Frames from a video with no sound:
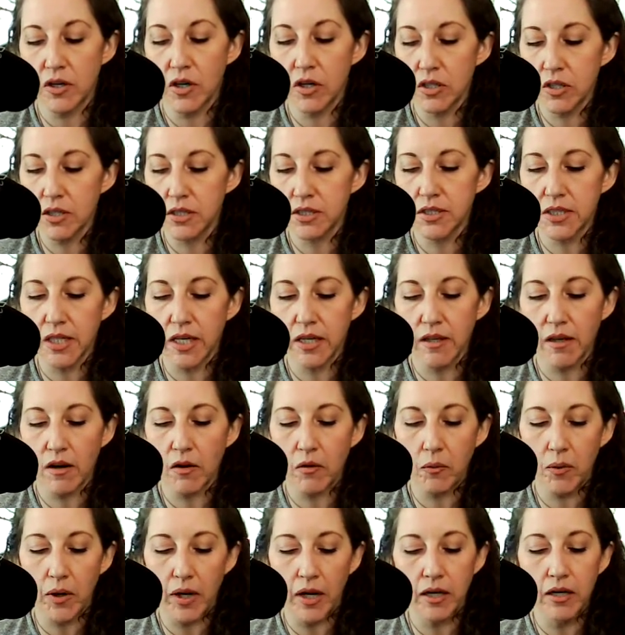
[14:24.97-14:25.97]
are to stay
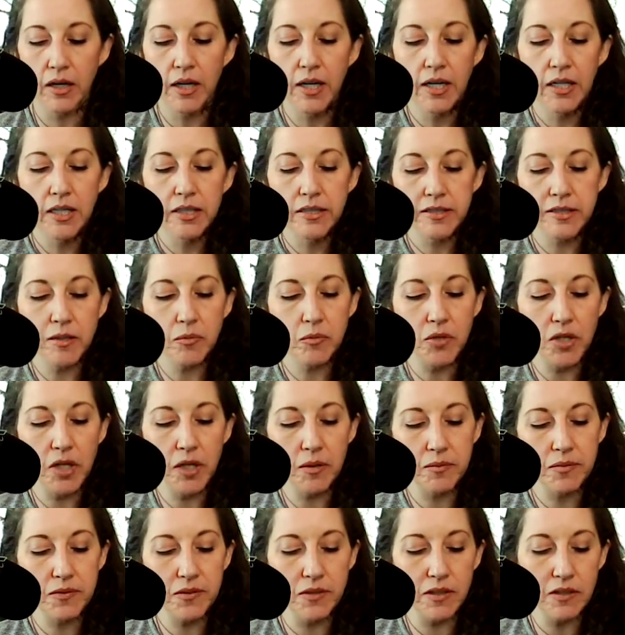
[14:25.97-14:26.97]
that way.
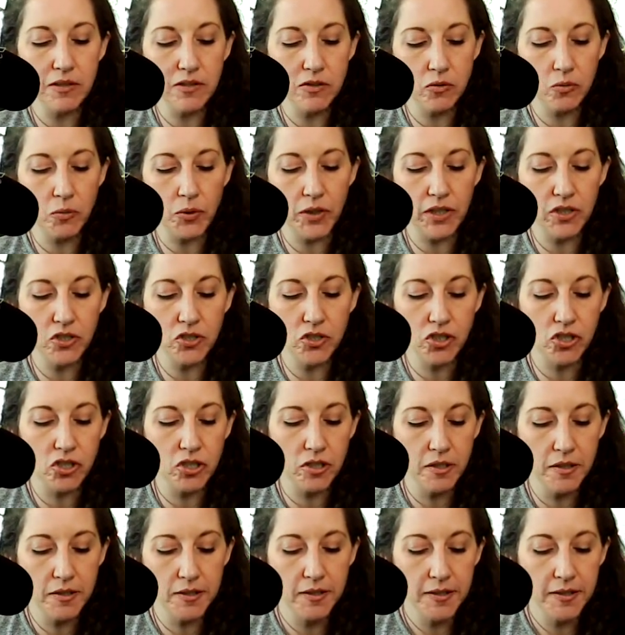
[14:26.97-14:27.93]
Sometimes they switch.